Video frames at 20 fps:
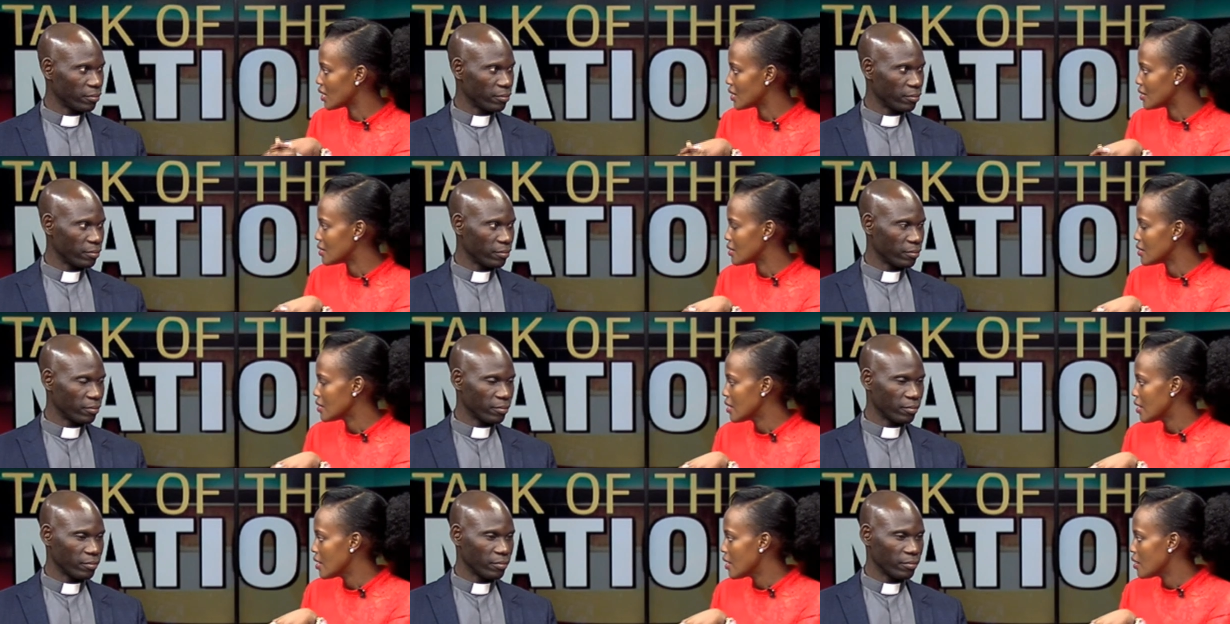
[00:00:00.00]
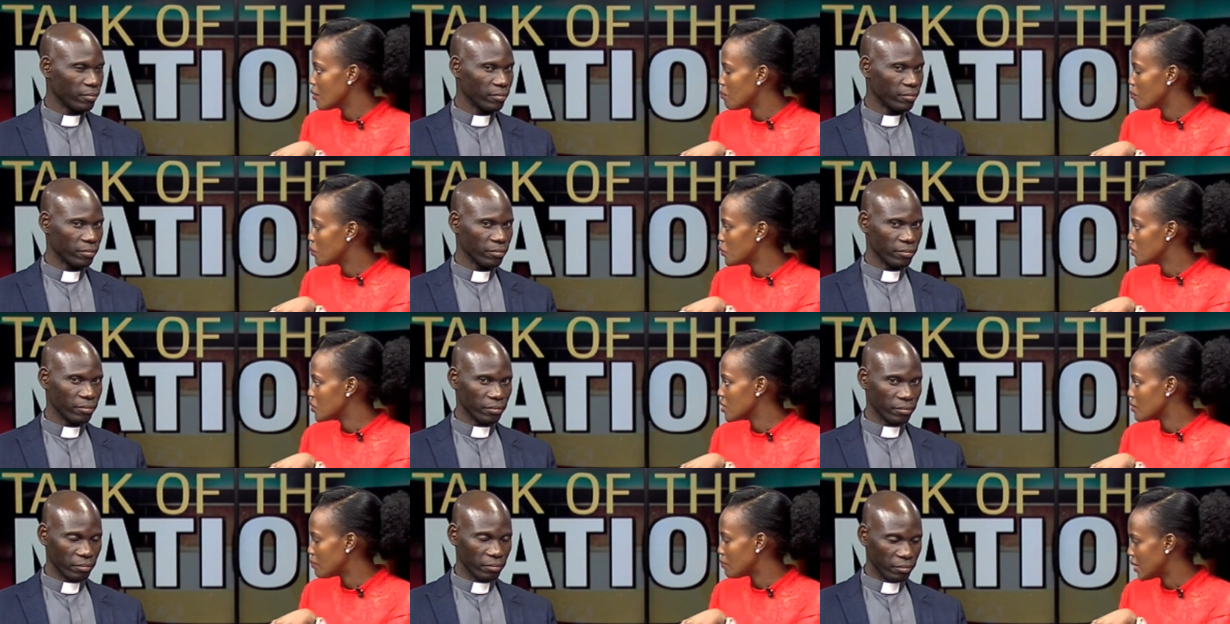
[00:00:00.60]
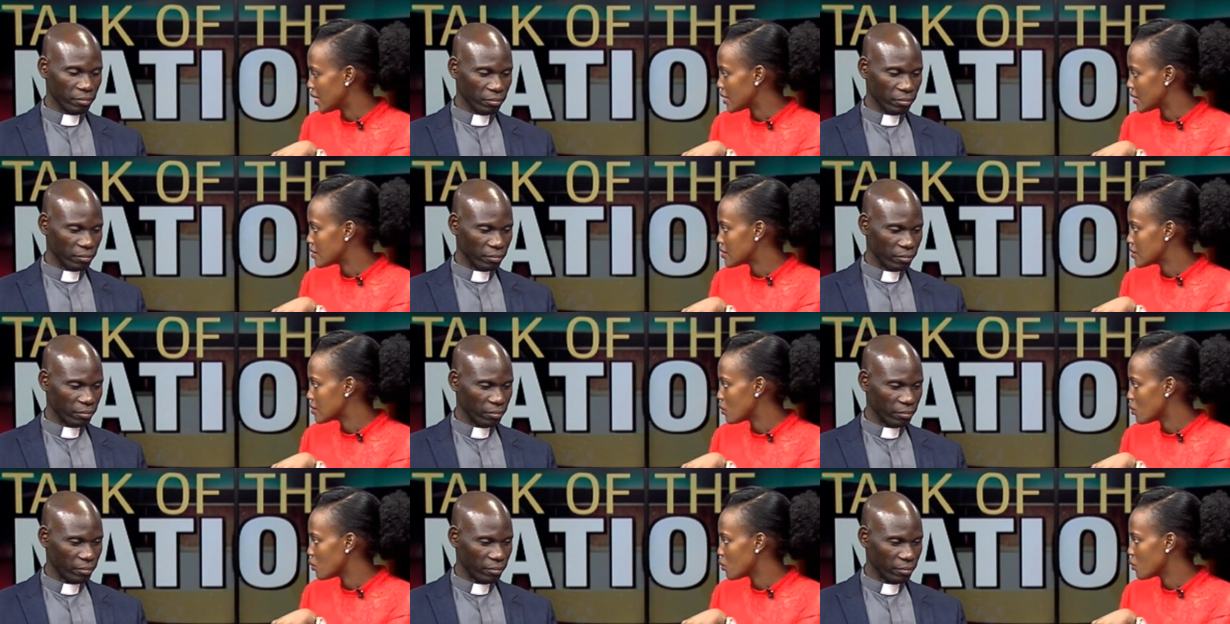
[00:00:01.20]
Speaker 1: of the Church of Uganda
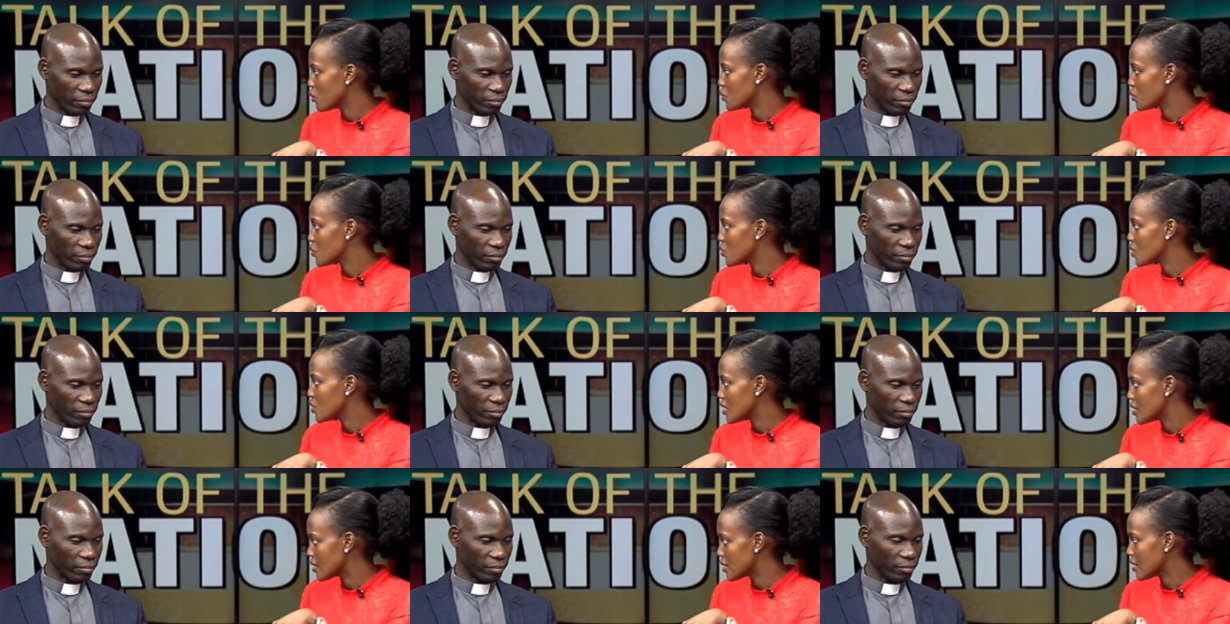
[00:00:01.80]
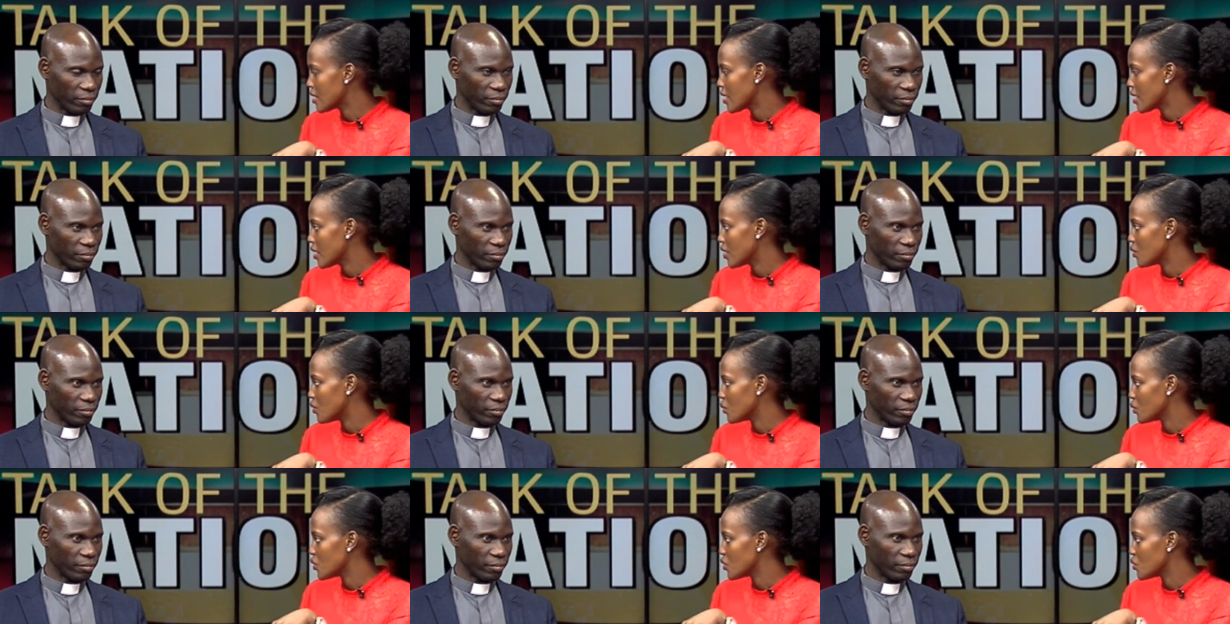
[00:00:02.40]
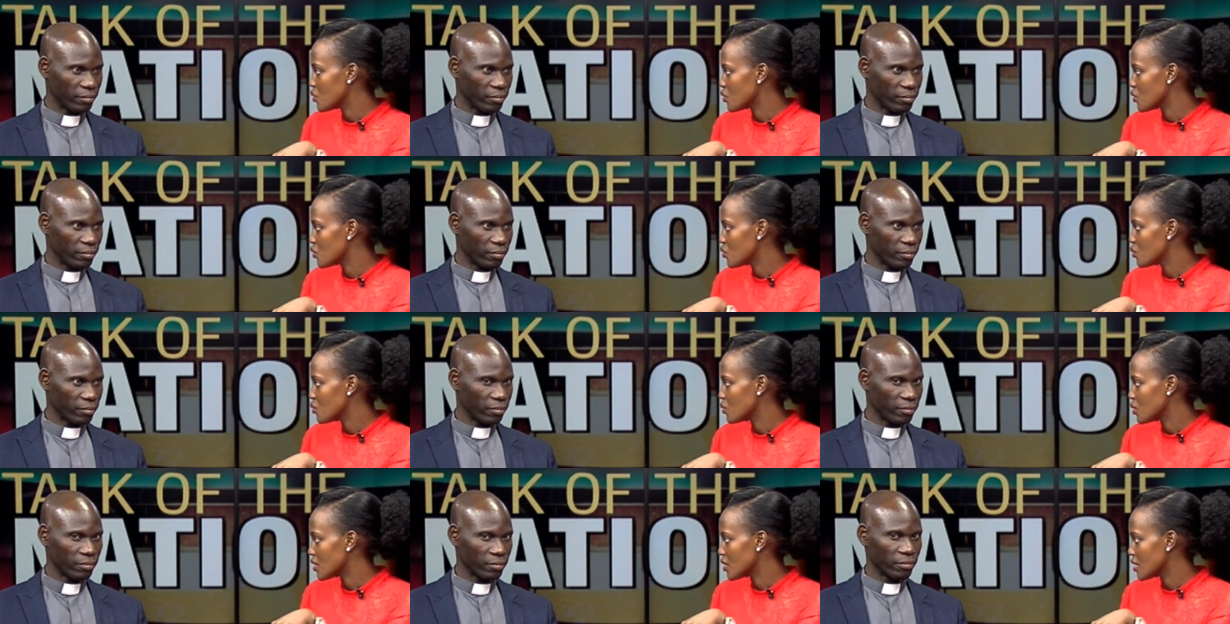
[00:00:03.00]
put in place or consider
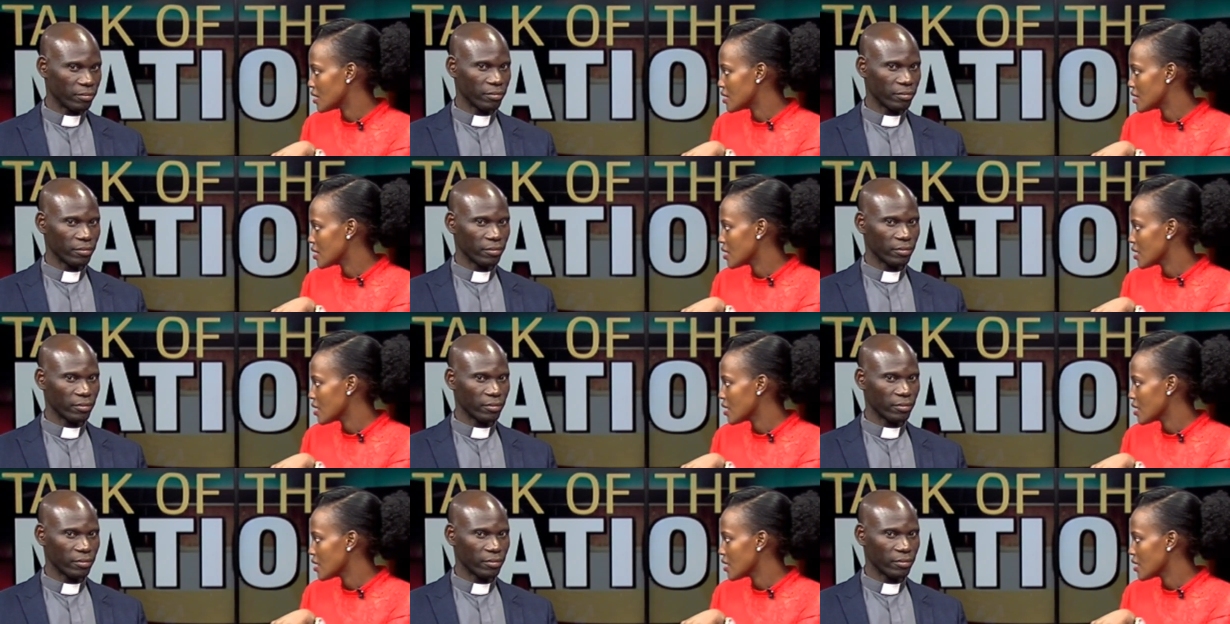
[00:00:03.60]
in order to